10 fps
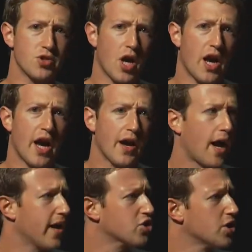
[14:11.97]
when was the
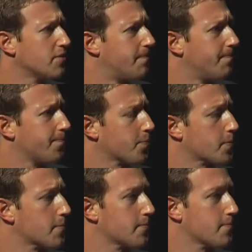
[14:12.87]
point when you
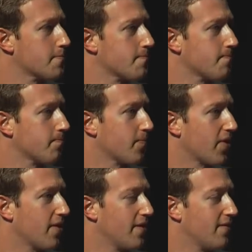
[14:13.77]
realized you were going to do it?
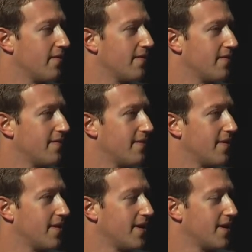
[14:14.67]

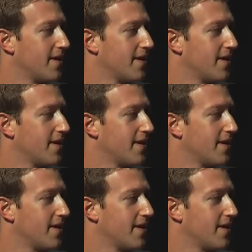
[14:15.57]
Like, how